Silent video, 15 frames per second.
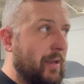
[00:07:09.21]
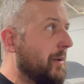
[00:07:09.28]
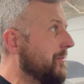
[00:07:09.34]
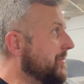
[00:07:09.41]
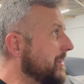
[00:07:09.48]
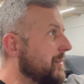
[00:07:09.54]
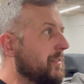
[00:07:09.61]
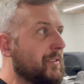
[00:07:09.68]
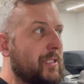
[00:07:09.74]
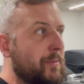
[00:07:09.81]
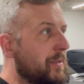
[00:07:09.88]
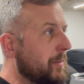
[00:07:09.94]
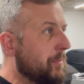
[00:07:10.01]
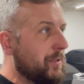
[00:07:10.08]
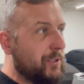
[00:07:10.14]
I've seemed
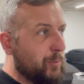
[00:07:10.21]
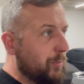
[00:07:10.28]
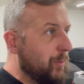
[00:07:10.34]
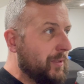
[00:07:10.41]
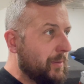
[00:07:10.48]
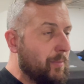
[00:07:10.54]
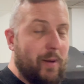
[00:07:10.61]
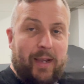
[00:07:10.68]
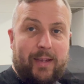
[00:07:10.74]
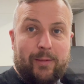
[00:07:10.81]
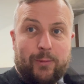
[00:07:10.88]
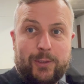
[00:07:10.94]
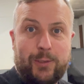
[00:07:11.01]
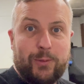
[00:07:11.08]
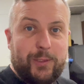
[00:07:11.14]
to just want to buy
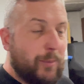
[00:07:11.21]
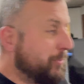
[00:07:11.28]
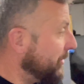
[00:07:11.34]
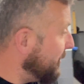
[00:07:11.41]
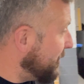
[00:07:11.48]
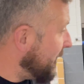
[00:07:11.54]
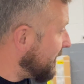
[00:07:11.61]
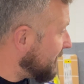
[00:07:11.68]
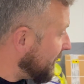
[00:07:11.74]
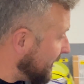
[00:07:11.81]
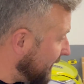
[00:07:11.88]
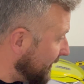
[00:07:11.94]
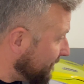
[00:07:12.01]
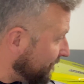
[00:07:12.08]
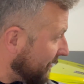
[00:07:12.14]
loads and loads of projects lately.